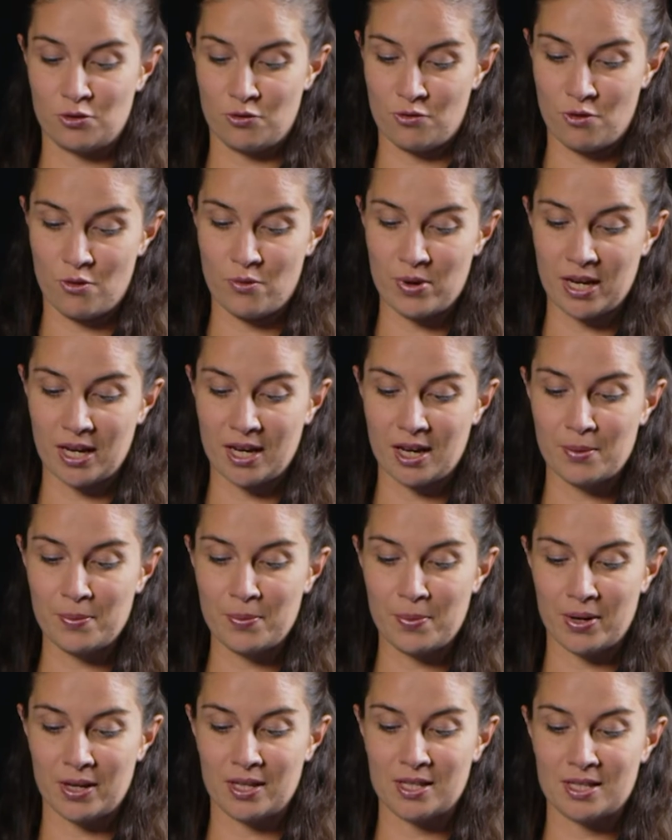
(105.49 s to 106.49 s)
growing
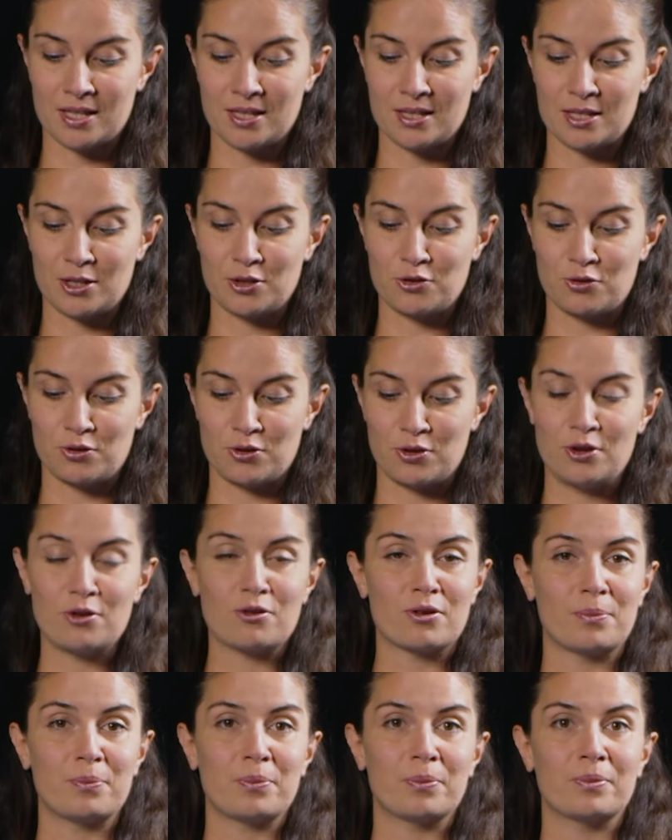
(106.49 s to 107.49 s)
companies in Central
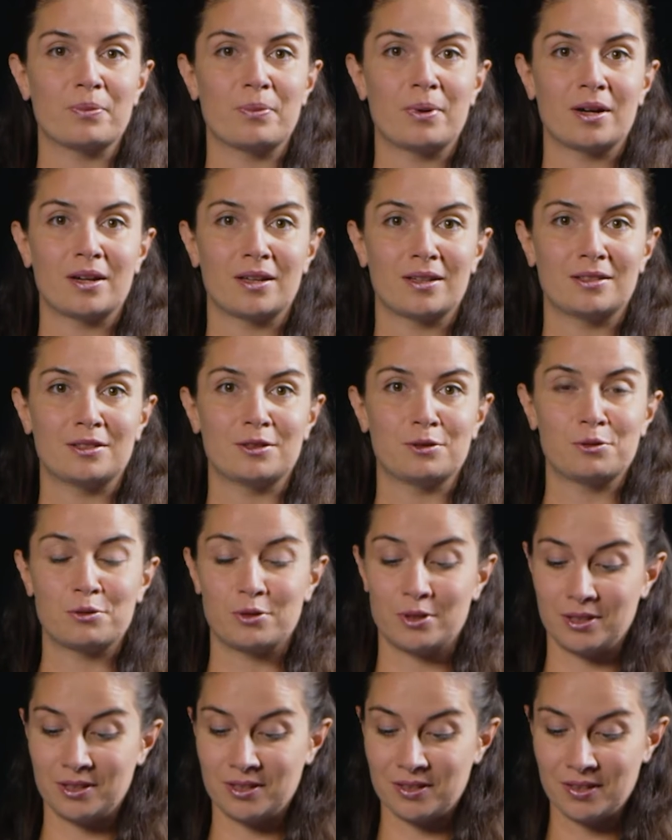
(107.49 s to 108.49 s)
Europe by
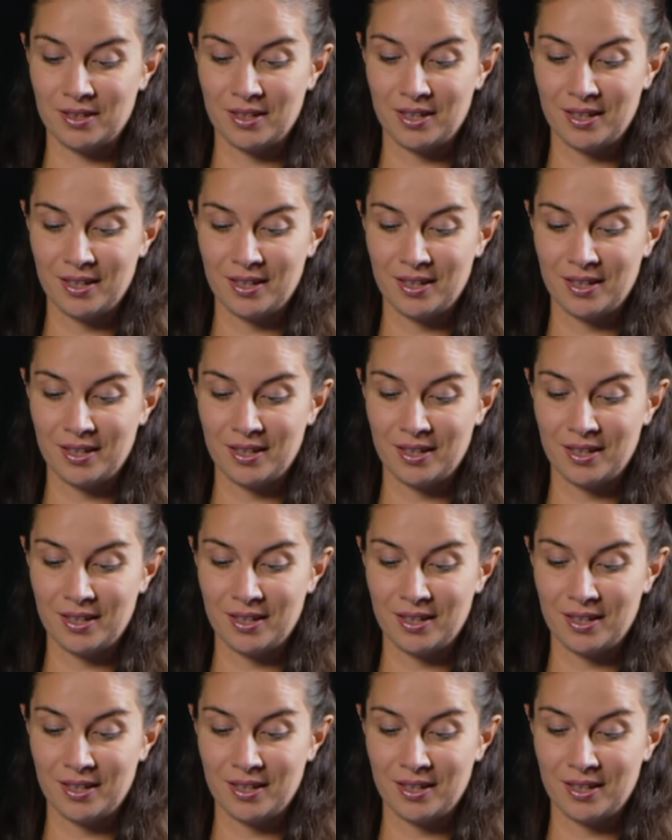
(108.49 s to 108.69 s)
Deloitte.